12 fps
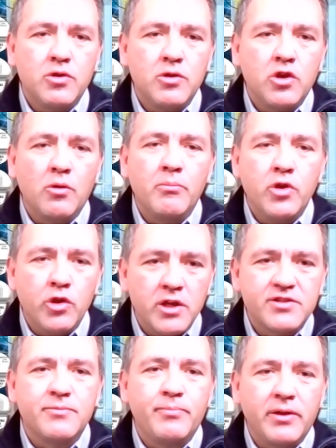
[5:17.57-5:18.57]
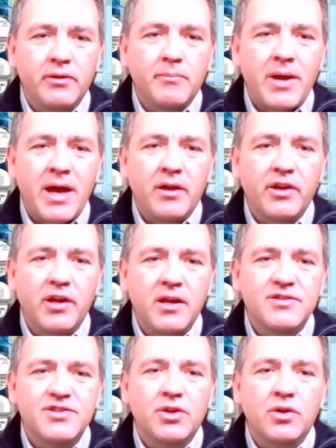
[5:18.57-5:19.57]
you know
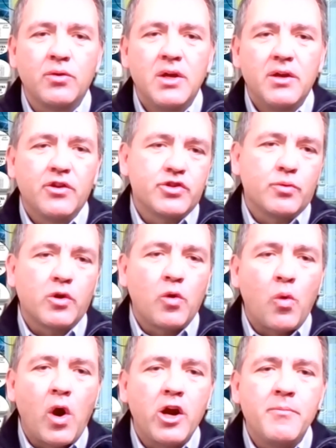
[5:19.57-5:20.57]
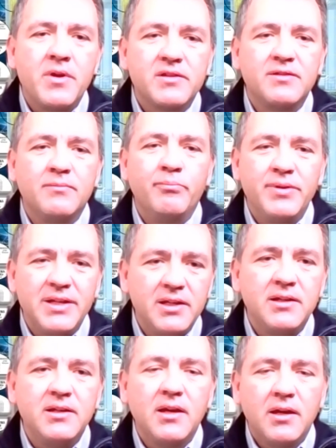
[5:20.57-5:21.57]
municipalities. So there's a requirement to
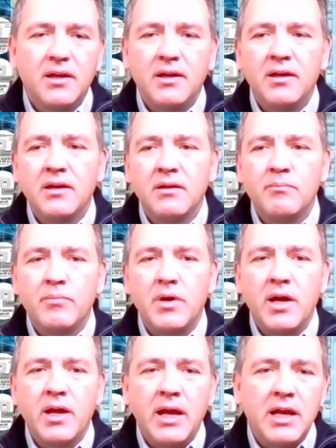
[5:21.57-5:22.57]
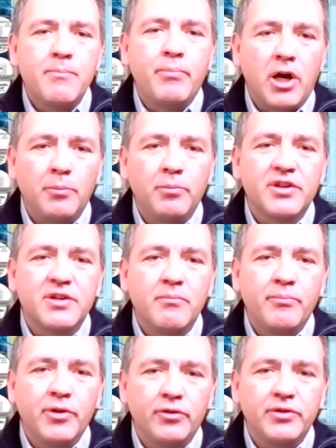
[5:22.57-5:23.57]
be in any public
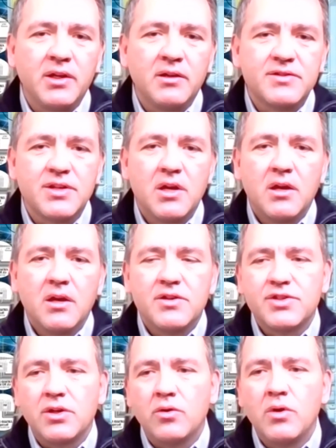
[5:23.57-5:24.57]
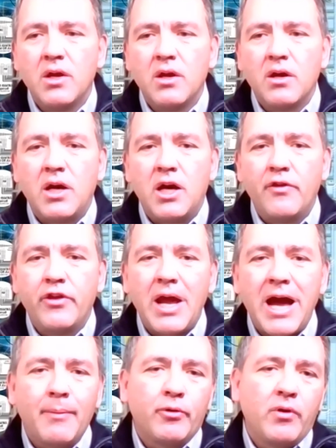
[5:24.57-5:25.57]
buildings. So uh,
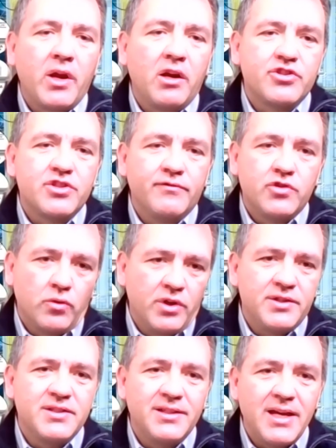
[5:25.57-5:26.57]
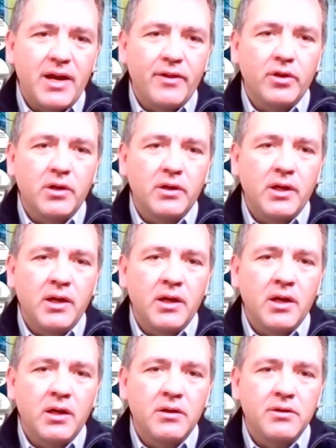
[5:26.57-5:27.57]
the operators have joined together
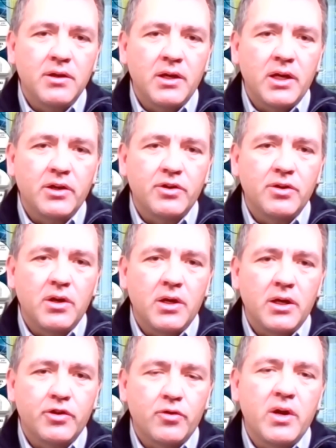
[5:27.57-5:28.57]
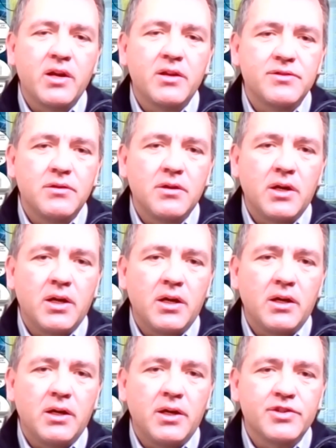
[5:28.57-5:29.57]
and uh, uh, created
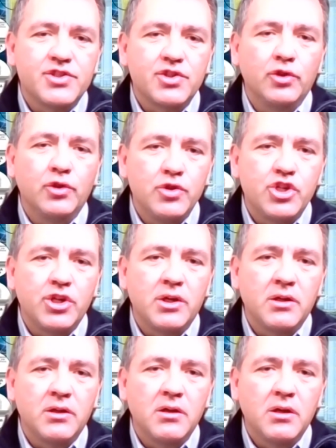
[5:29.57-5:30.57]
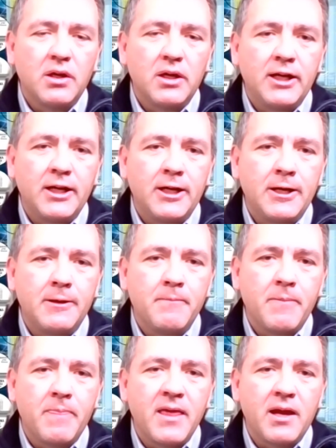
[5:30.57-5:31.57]
a solution
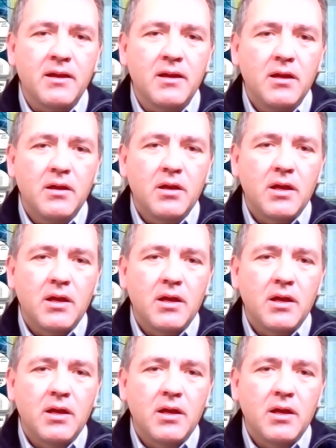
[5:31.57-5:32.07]
um, that